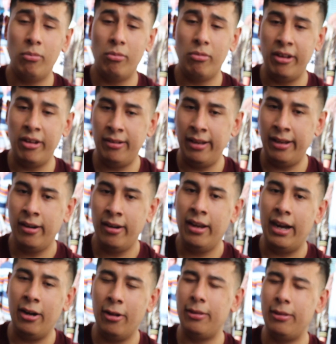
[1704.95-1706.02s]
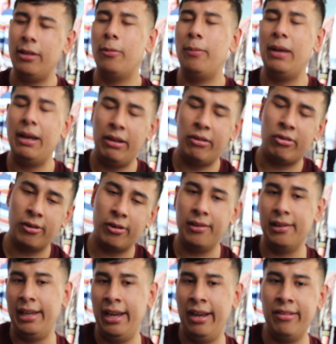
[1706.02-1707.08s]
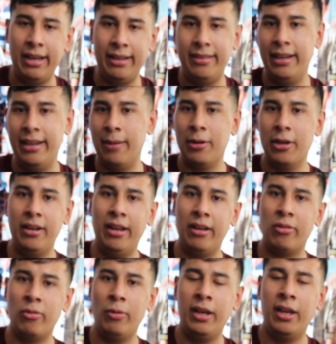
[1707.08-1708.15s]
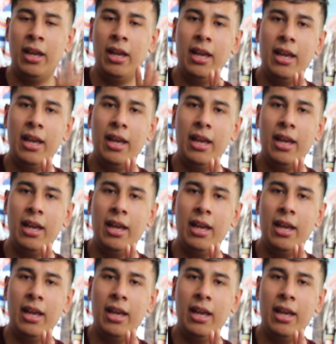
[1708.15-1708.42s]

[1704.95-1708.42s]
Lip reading: Stay there. I don't think there'll be any sort of delays. I think I'm good next week.